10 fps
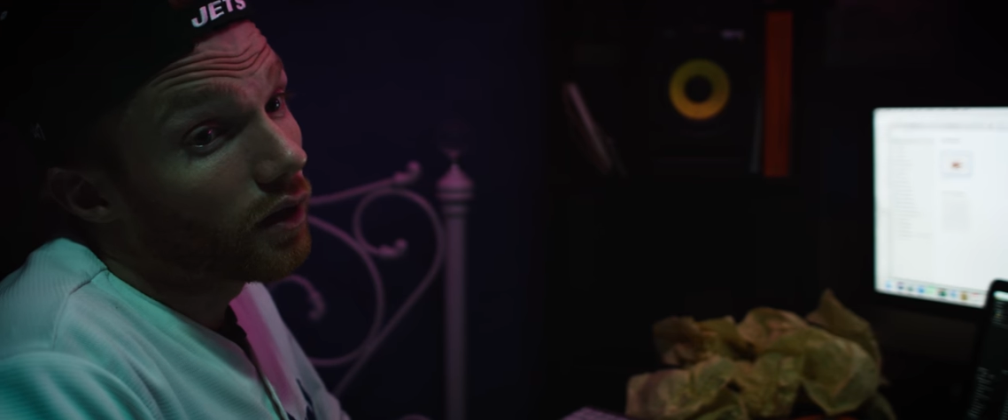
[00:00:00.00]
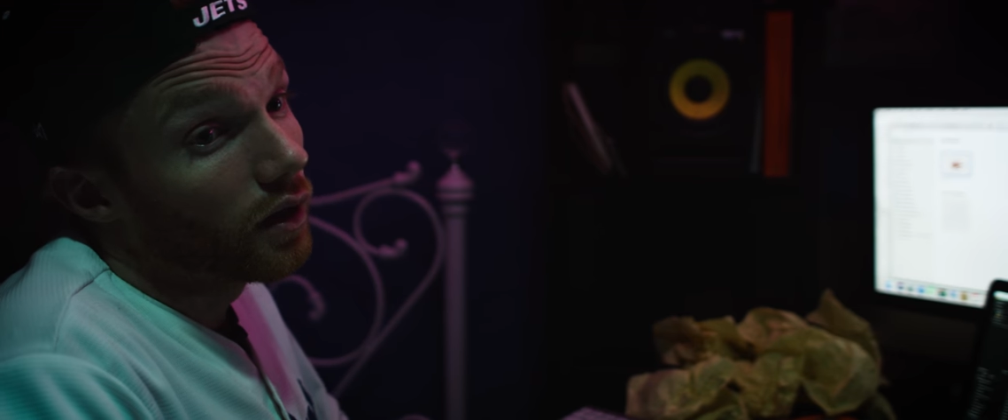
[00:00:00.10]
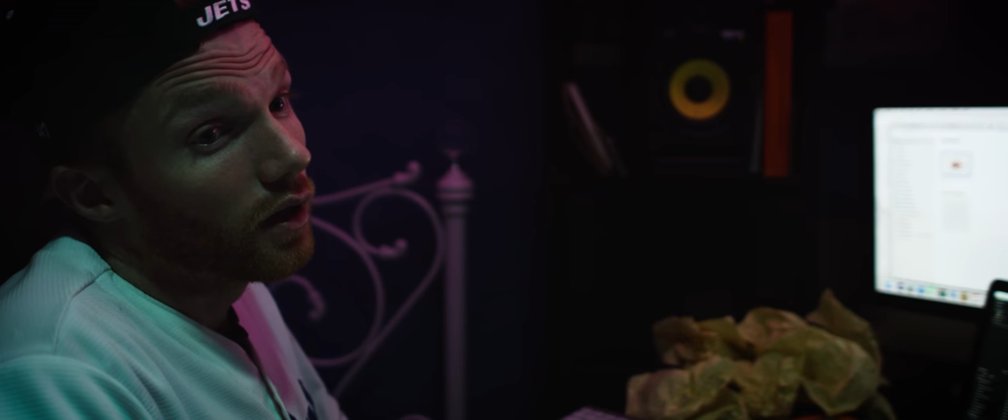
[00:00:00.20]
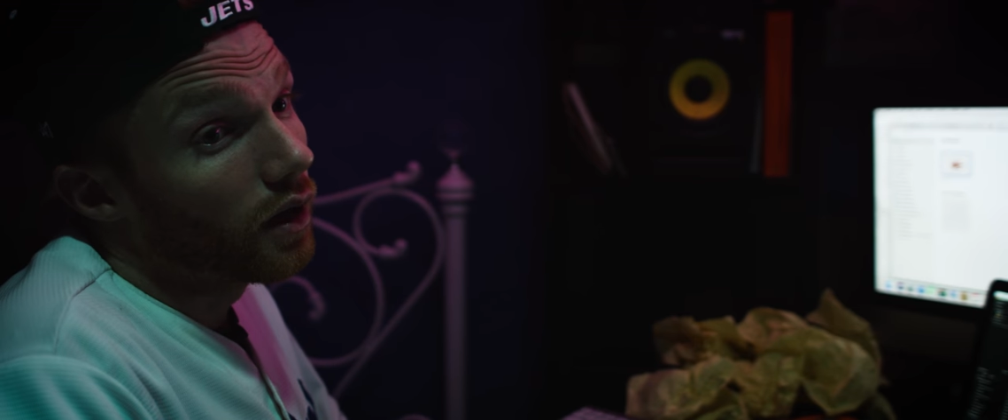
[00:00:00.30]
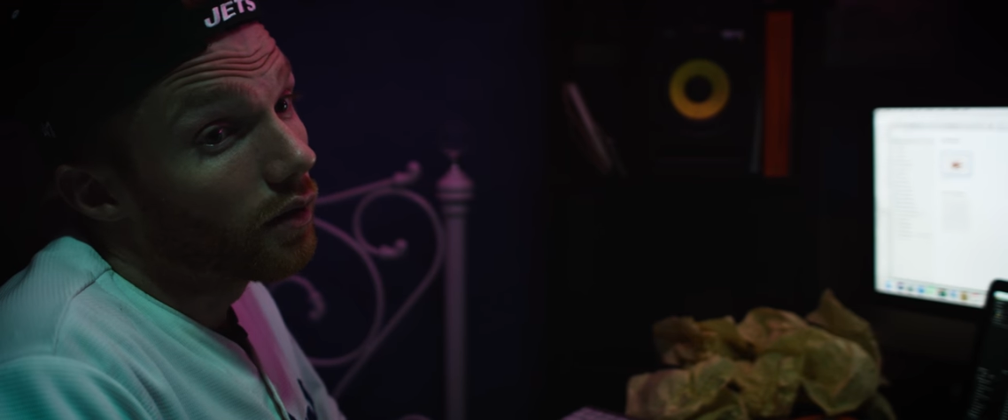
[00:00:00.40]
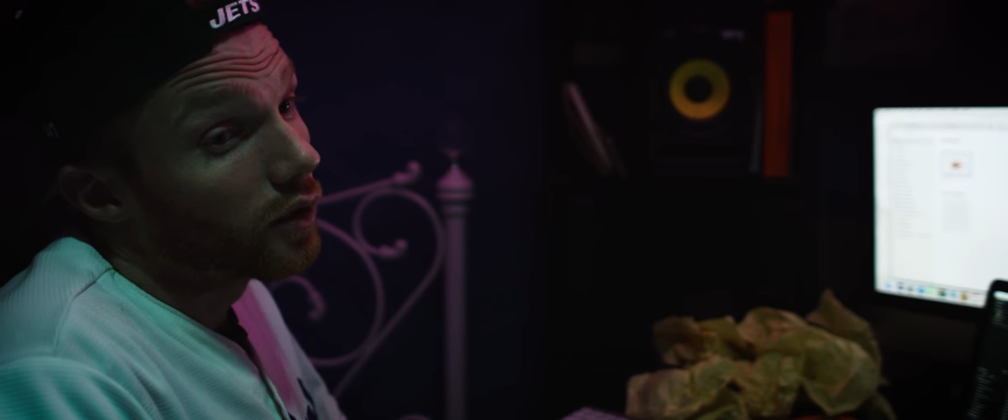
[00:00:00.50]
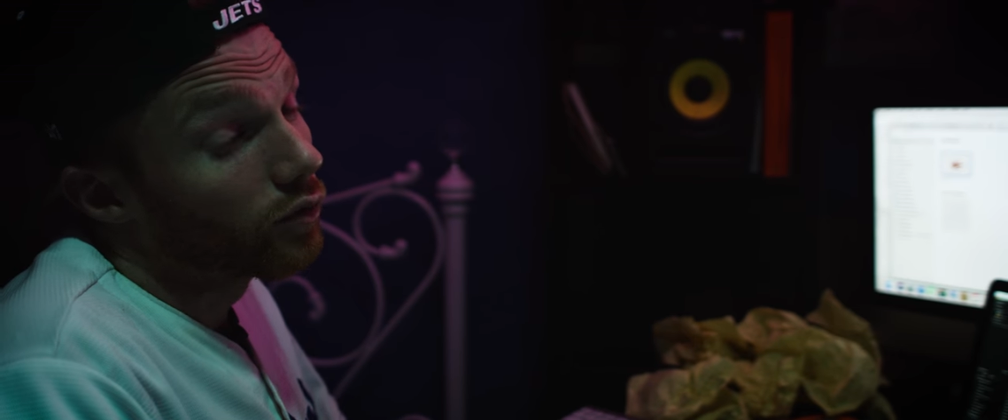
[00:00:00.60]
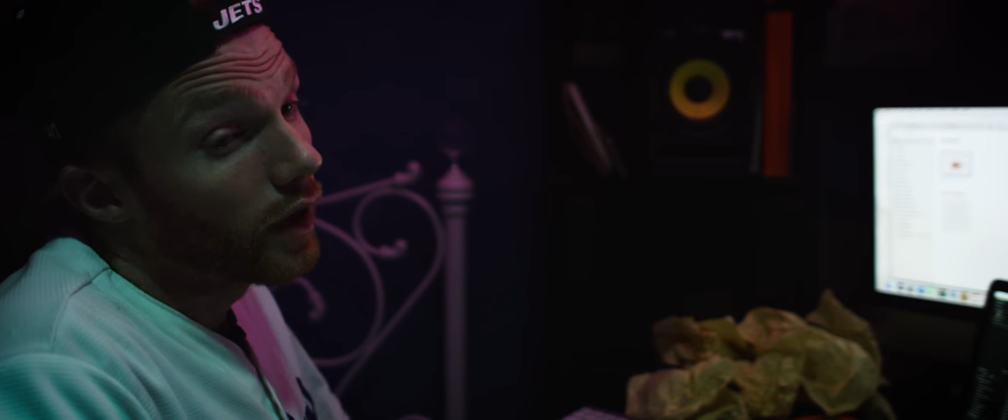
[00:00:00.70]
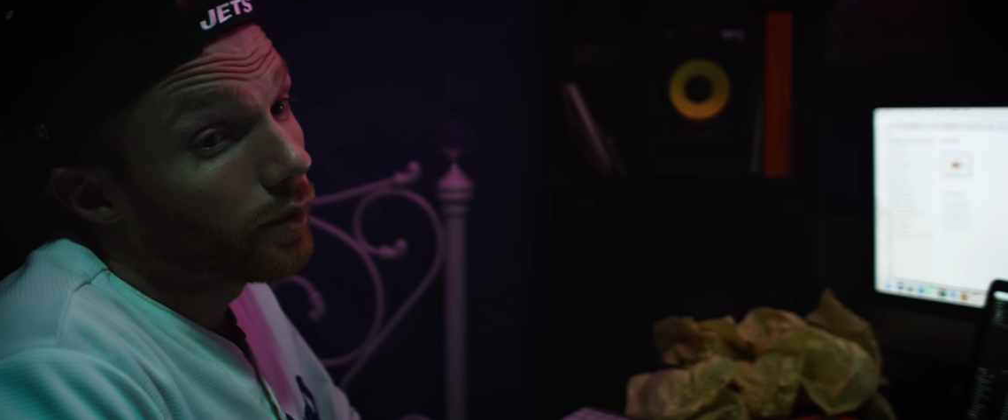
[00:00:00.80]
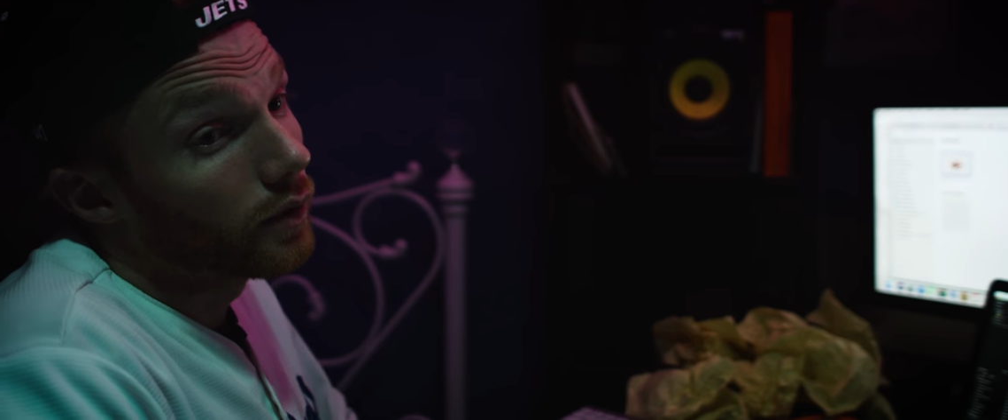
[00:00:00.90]
I'm
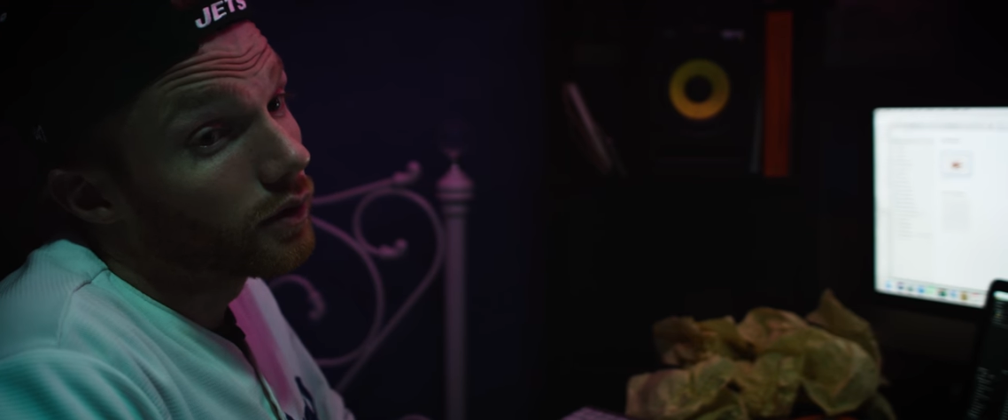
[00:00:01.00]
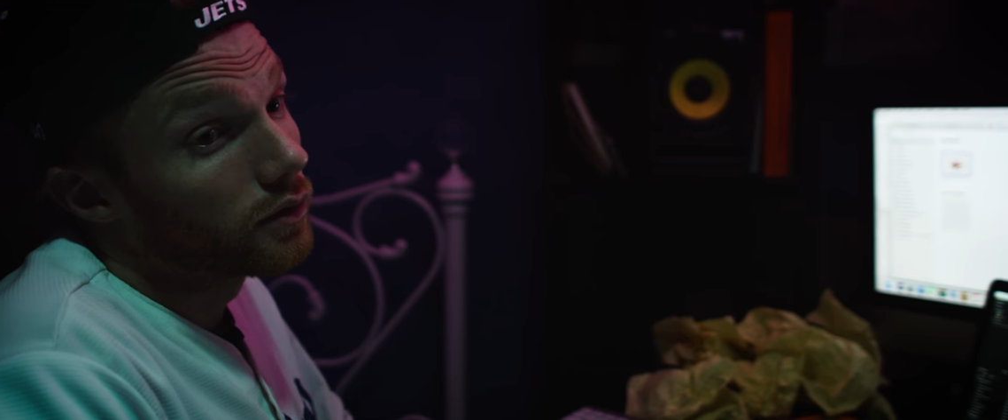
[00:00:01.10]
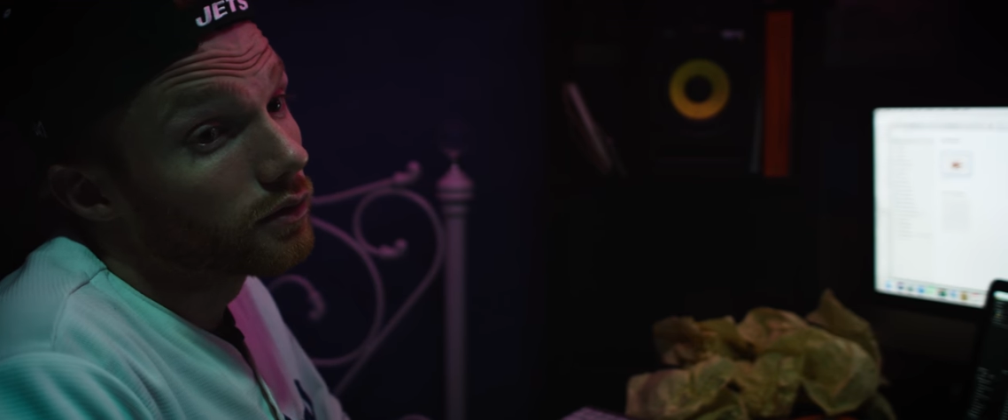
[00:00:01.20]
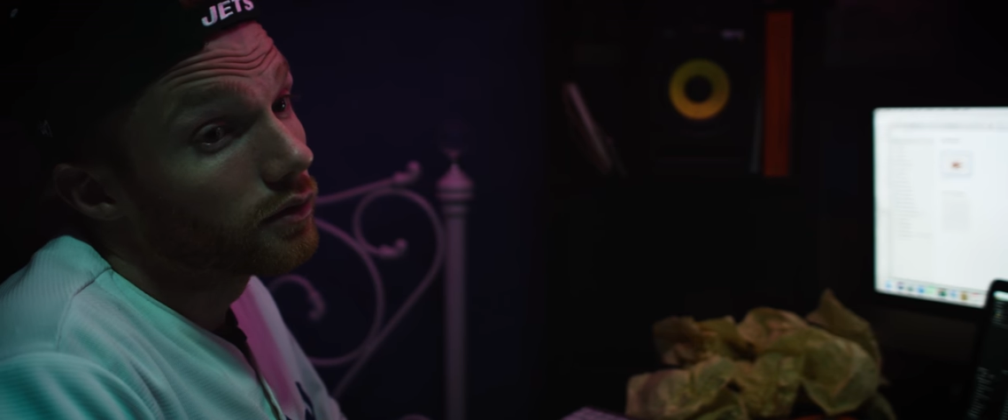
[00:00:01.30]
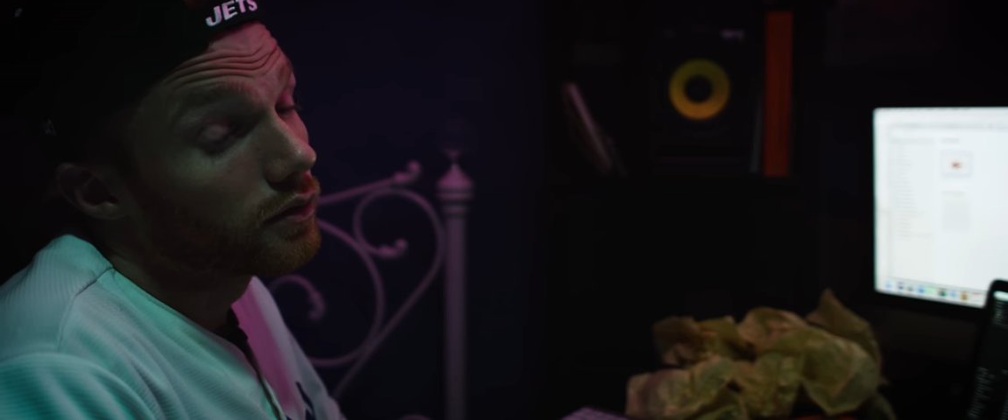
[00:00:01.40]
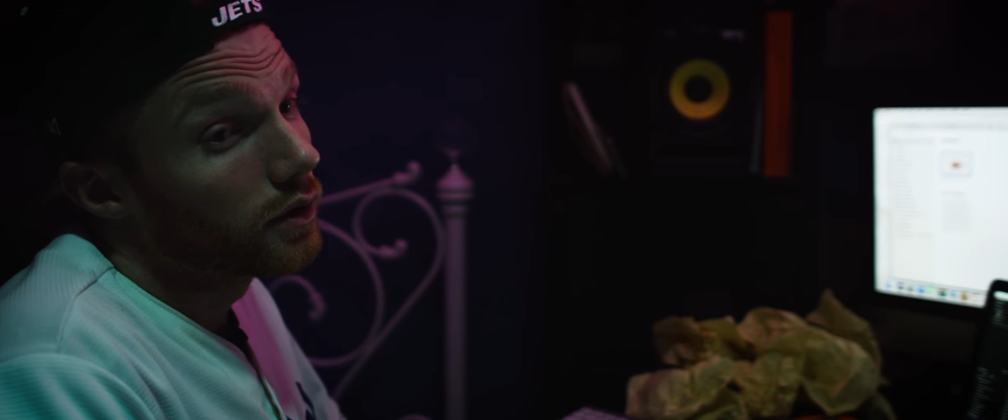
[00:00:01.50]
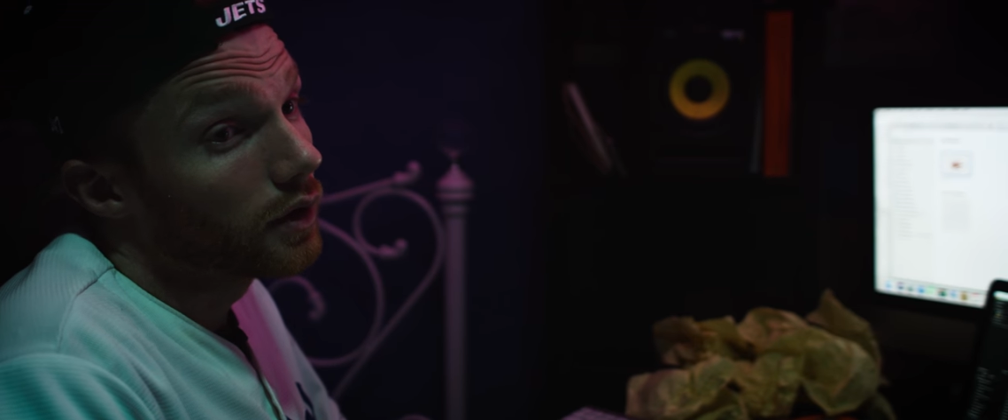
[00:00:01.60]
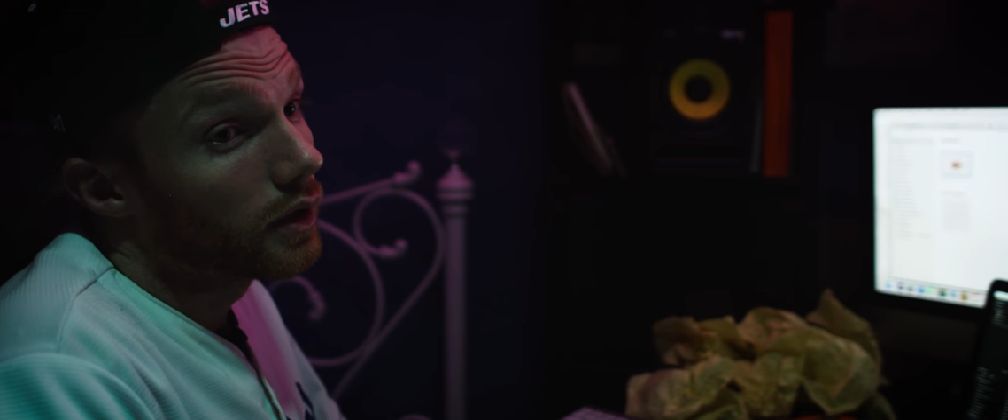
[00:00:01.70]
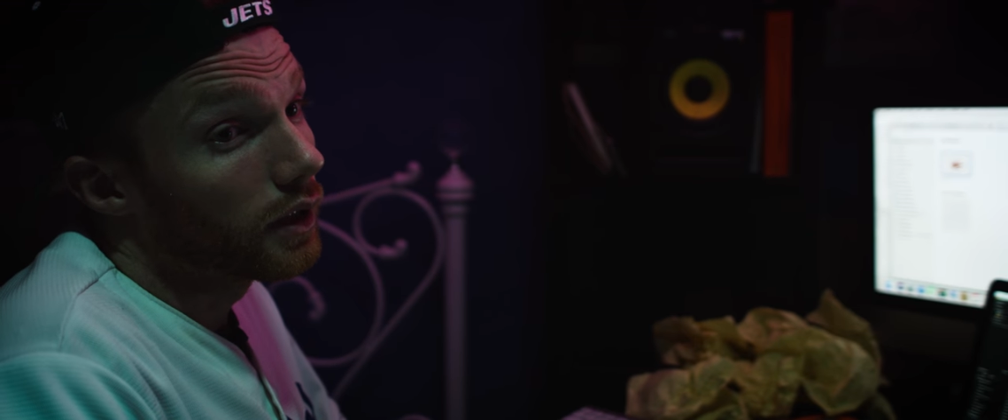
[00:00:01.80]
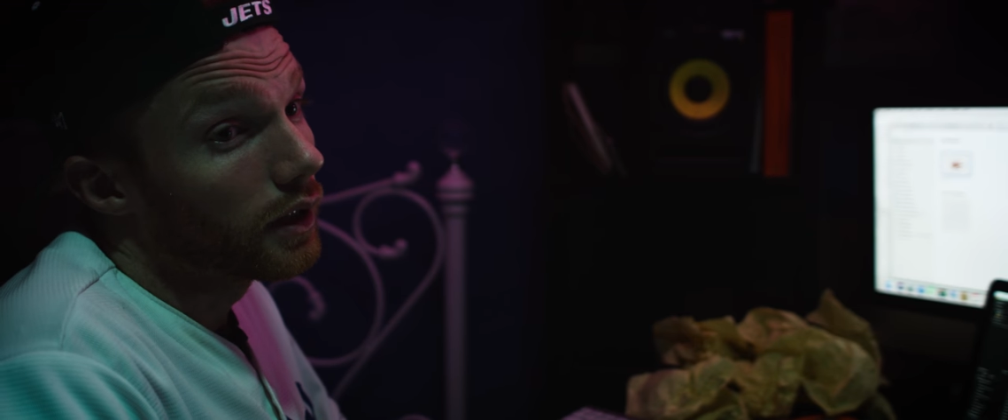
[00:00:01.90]
a rapper
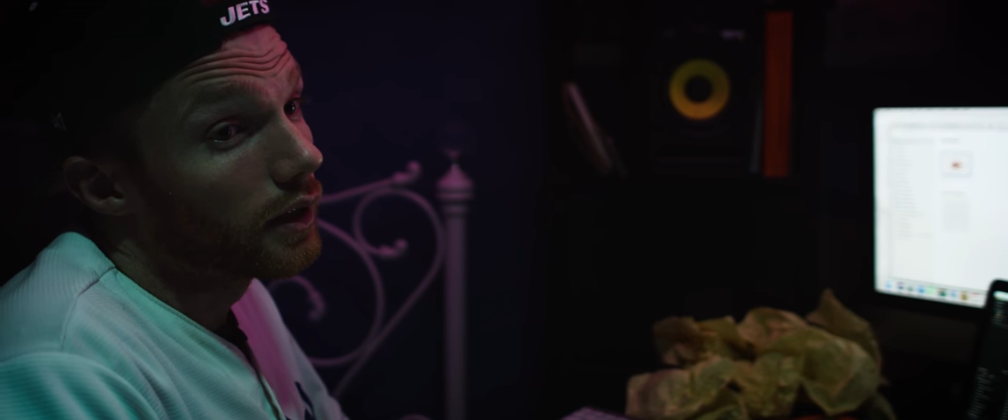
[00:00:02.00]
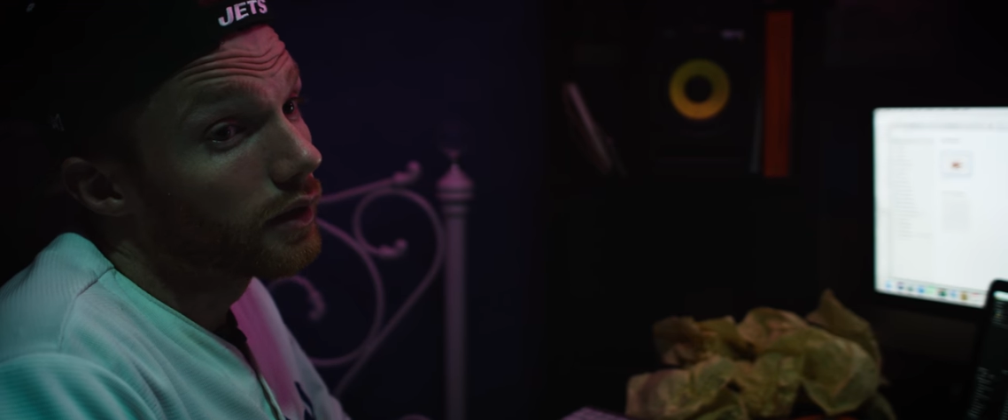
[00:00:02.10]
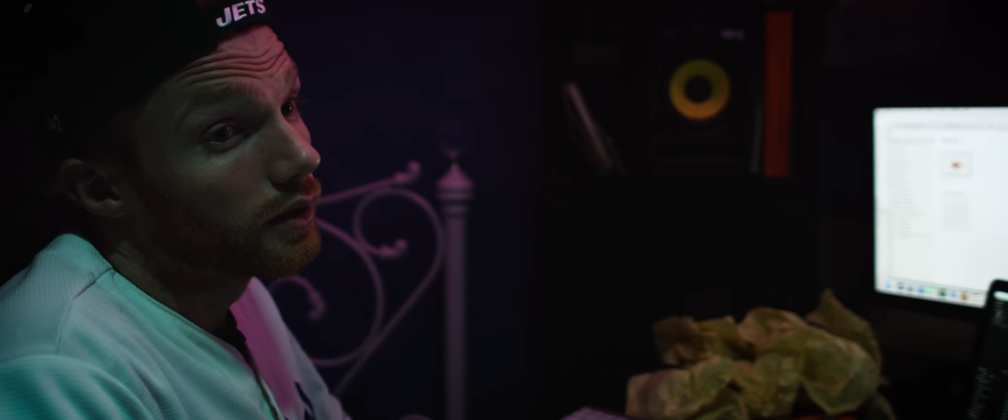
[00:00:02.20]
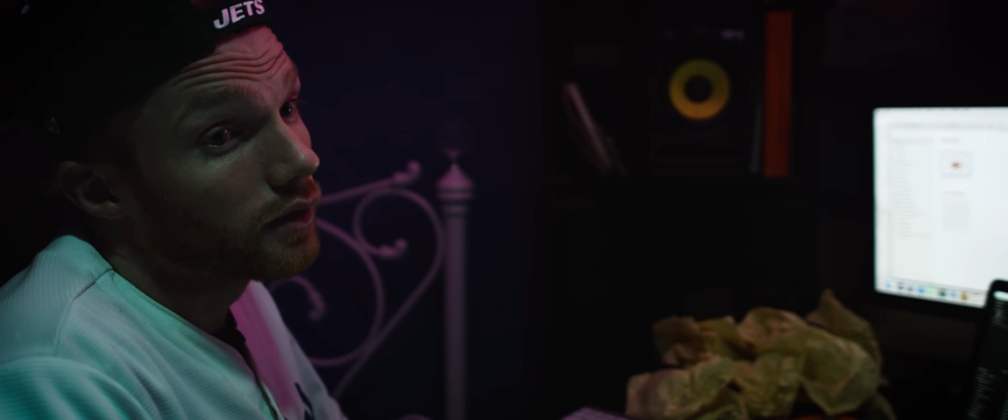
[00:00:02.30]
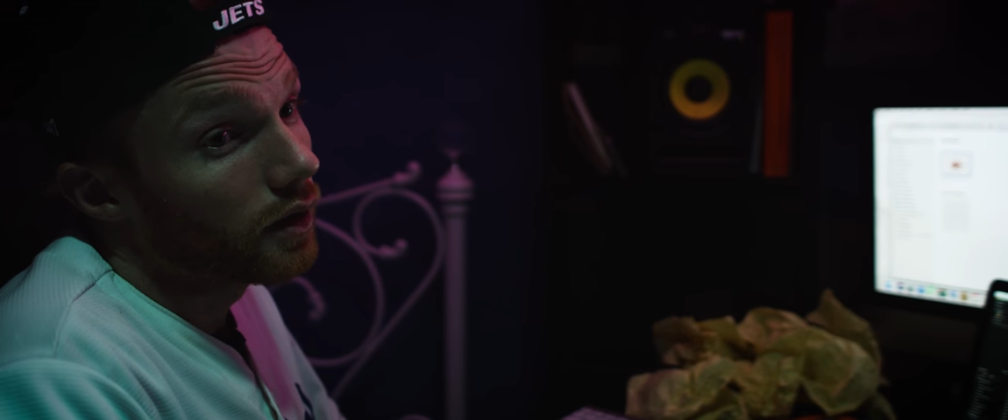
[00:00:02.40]
and